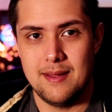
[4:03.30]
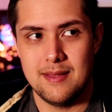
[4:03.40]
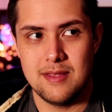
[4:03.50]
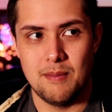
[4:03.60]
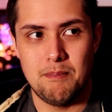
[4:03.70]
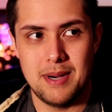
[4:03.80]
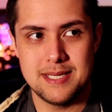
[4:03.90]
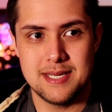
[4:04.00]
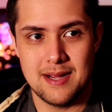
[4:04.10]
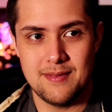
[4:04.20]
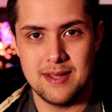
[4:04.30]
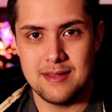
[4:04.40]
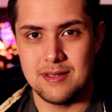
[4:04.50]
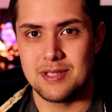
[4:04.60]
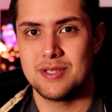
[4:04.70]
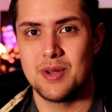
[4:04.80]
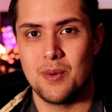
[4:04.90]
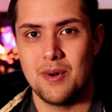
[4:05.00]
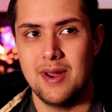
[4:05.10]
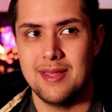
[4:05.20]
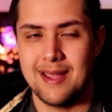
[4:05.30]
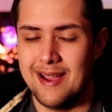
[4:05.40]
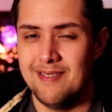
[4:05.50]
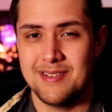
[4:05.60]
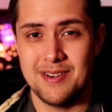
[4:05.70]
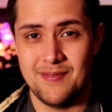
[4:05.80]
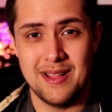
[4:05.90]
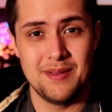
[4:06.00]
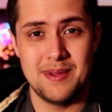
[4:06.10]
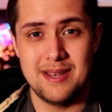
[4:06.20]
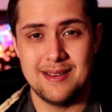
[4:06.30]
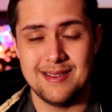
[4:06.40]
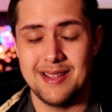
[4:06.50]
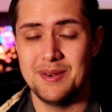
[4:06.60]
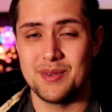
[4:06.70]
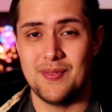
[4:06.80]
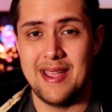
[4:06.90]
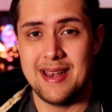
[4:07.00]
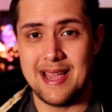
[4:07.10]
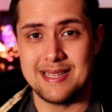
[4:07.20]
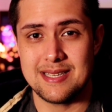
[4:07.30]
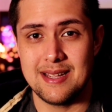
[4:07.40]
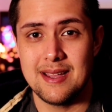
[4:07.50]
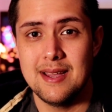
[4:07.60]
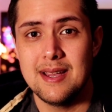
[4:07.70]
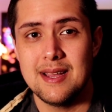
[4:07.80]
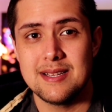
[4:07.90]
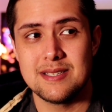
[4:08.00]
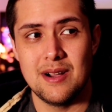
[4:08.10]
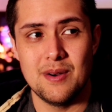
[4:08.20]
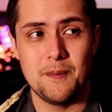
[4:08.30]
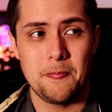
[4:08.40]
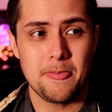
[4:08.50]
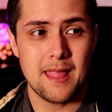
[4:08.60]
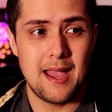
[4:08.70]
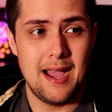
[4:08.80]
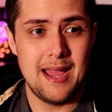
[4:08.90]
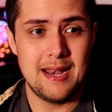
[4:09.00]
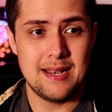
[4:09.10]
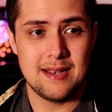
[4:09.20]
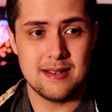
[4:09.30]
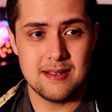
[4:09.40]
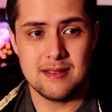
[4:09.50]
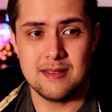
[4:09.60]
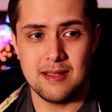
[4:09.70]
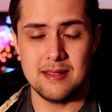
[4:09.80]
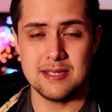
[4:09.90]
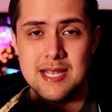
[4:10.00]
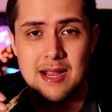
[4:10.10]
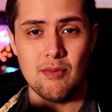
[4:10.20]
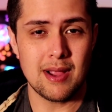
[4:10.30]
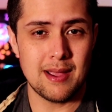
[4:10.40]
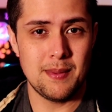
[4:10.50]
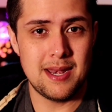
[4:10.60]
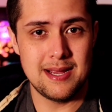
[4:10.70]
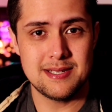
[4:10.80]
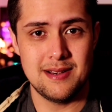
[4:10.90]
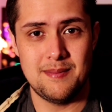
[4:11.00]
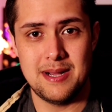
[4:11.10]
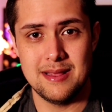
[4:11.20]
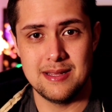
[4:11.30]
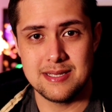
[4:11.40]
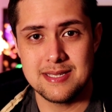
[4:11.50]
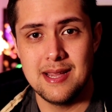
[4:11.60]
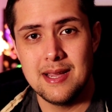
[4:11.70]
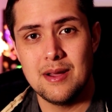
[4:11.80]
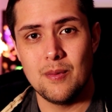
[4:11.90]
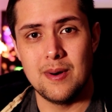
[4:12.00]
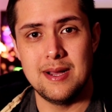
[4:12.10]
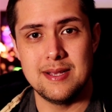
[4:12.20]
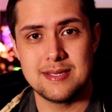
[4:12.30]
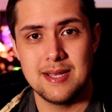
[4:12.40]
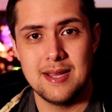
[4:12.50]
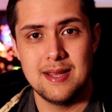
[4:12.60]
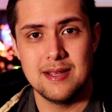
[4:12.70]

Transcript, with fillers: it. The budget of it, the story, the character development, it was fantastic. So I had the, the second recommendation on my list was